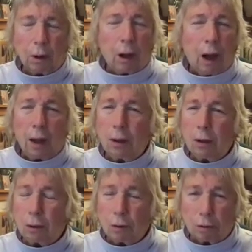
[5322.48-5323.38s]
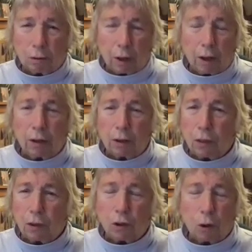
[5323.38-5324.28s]
I understand
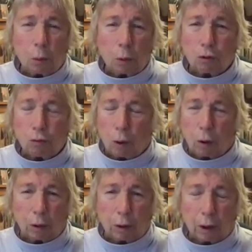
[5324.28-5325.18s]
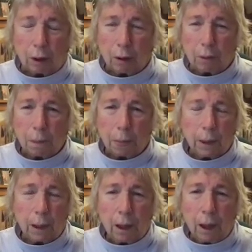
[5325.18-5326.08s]
that you are struggling.
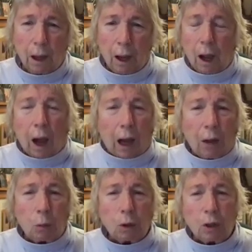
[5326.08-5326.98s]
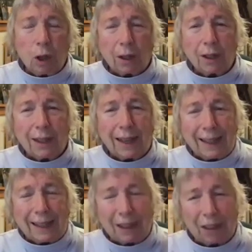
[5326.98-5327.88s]
I would not
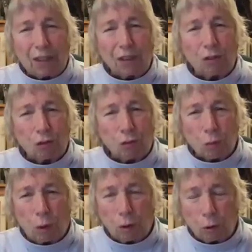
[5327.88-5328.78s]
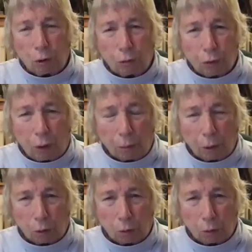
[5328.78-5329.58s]
take this struggle from you,